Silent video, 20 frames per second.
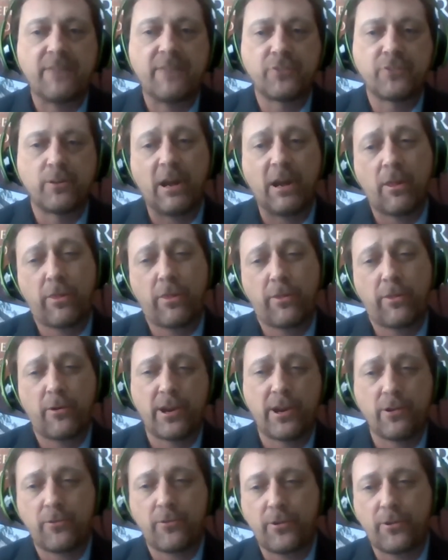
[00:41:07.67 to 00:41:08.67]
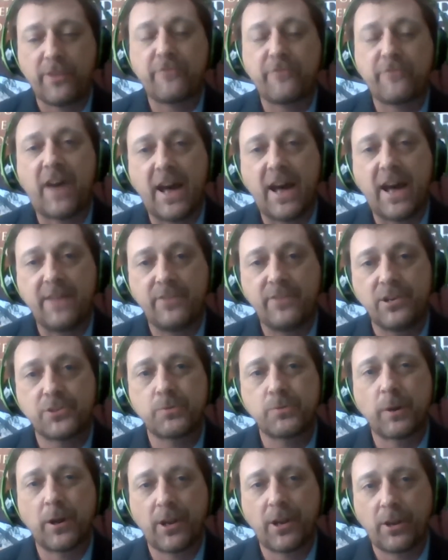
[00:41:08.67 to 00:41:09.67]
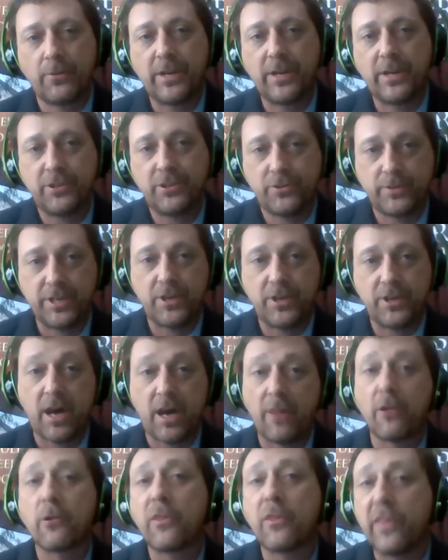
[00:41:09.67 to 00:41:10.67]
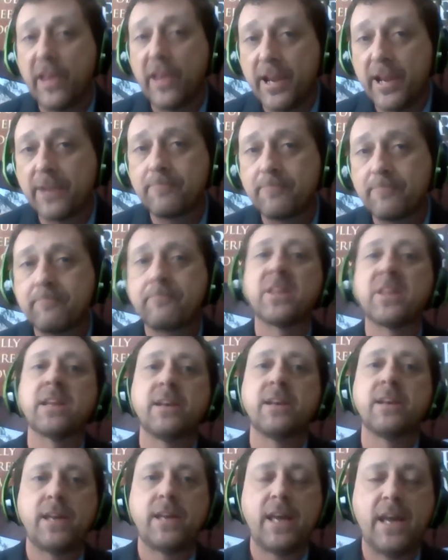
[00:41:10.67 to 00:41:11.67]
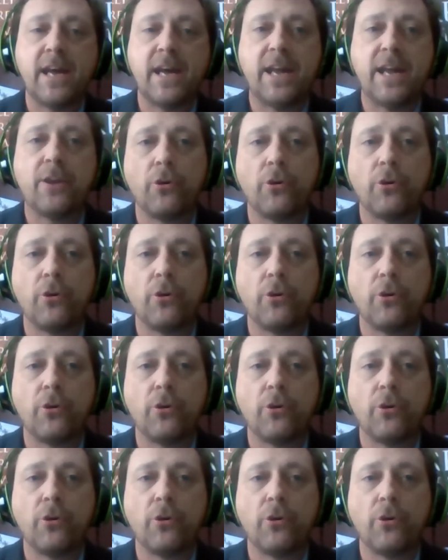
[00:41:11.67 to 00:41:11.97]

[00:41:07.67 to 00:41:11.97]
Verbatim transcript: Um, after about 30 or 35 years, we're going to go in and do another thinning.